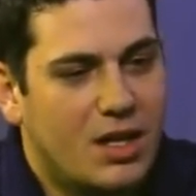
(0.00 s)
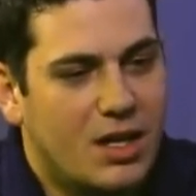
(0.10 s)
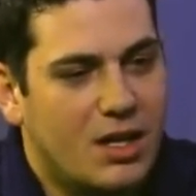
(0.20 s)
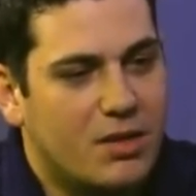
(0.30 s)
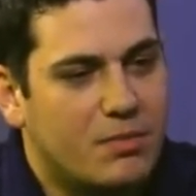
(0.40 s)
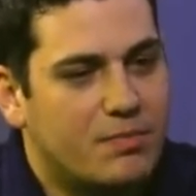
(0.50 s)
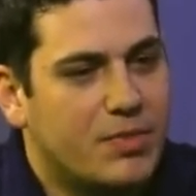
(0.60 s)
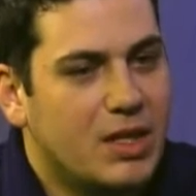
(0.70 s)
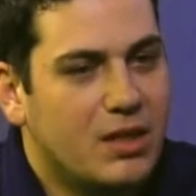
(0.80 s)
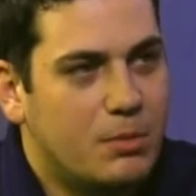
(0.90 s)
Um,
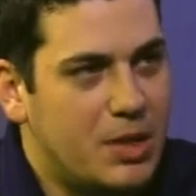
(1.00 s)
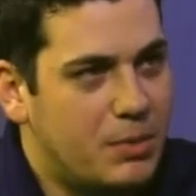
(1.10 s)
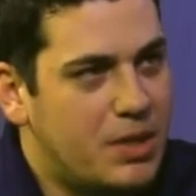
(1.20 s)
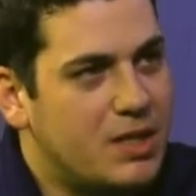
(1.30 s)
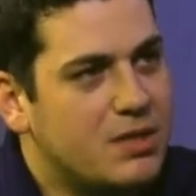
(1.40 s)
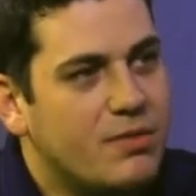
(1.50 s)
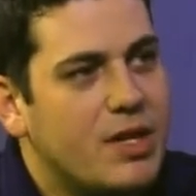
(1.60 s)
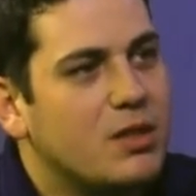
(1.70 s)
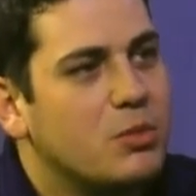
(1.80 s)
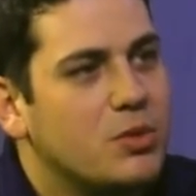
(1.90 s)
PP is
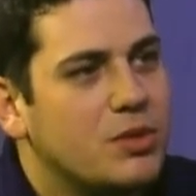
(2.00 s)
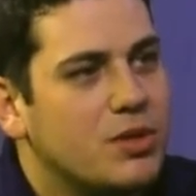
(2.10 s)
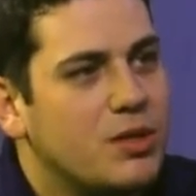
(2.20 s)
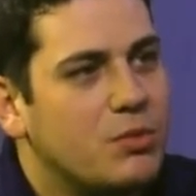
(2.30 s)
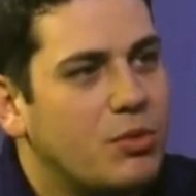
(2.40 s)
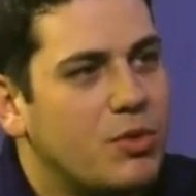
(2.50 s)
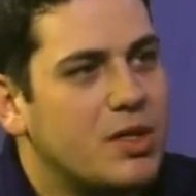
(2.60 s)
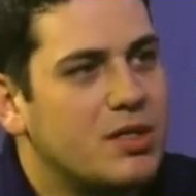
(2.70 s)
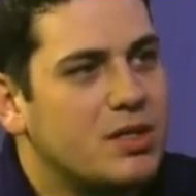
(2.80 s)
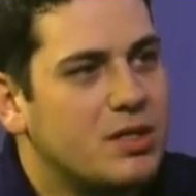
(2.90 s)
available to the
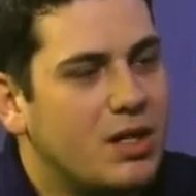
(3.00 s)
employees.